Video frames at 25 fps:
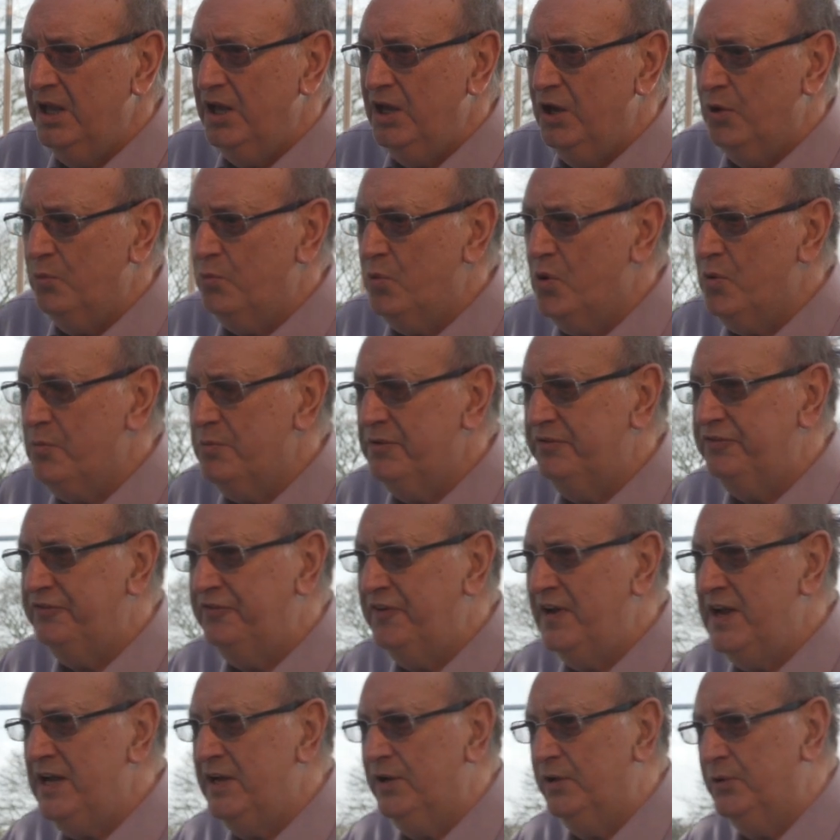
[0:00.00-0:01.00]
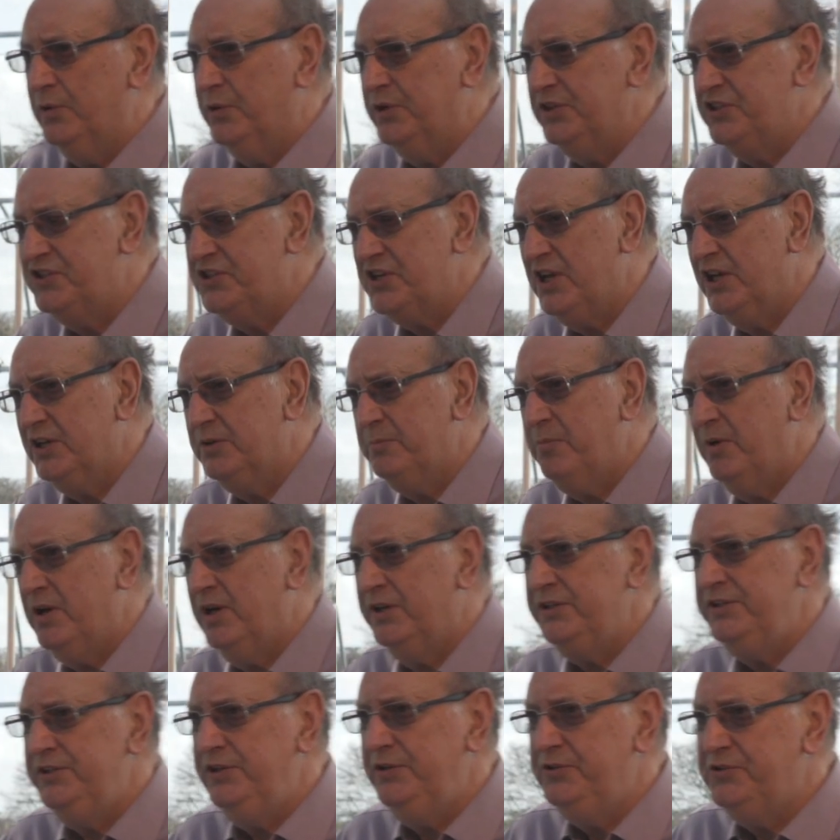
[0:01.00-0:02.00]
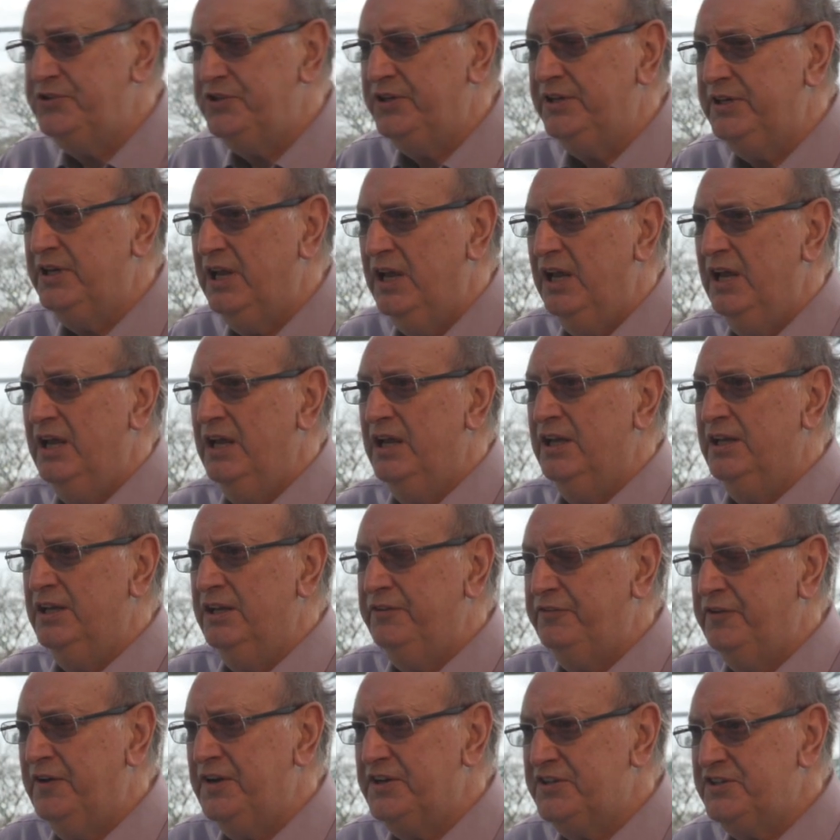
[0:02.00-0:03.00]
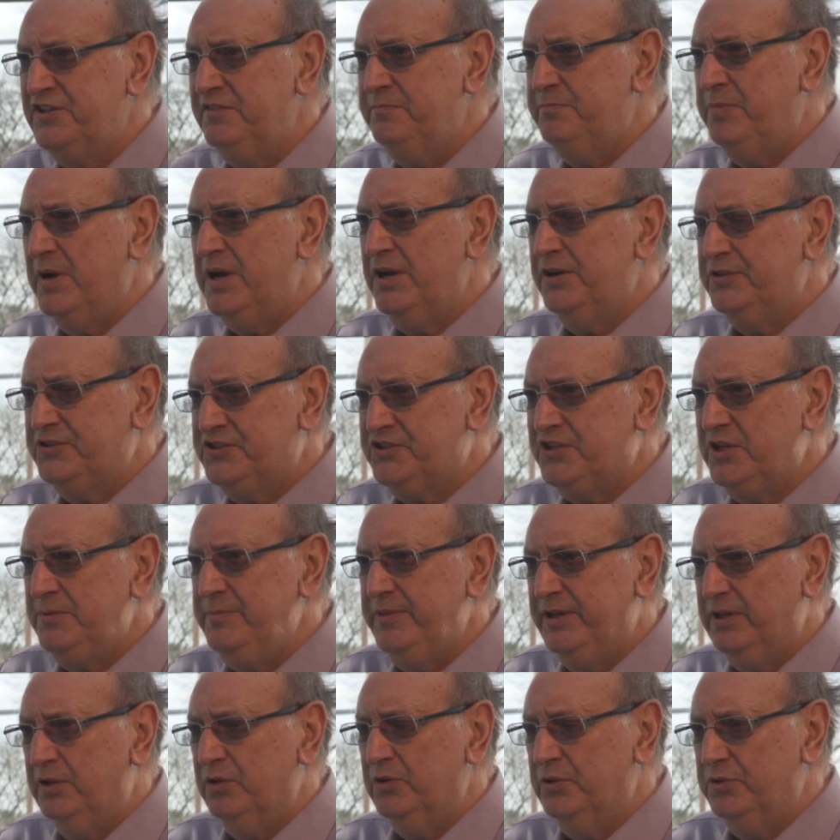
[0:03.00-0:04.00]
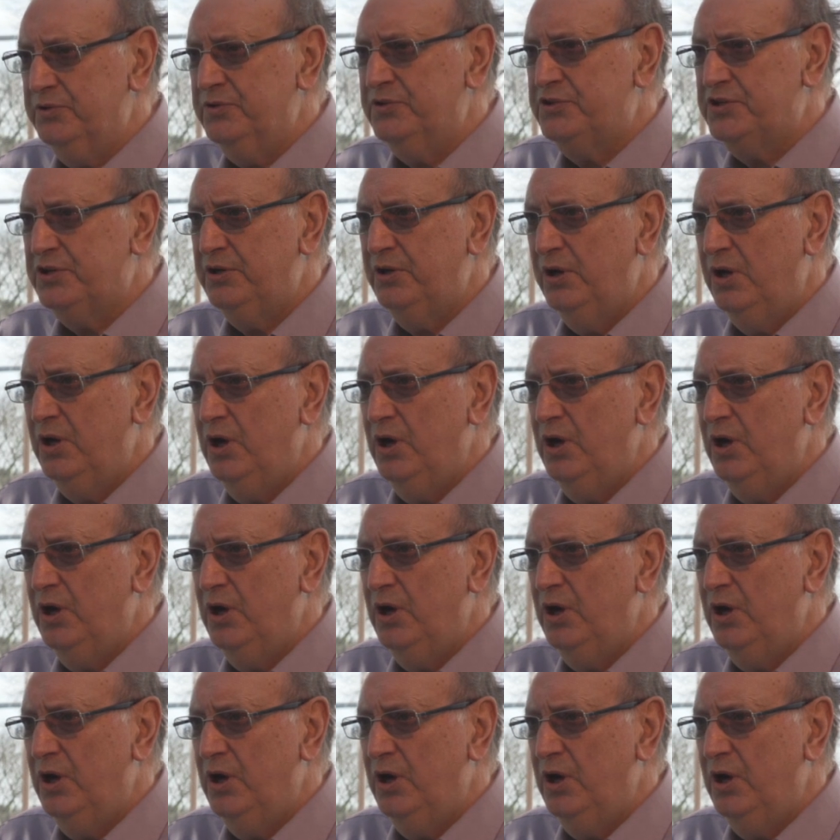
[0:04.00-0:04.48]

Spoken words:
And what we've found is that by using an effective biostimulant,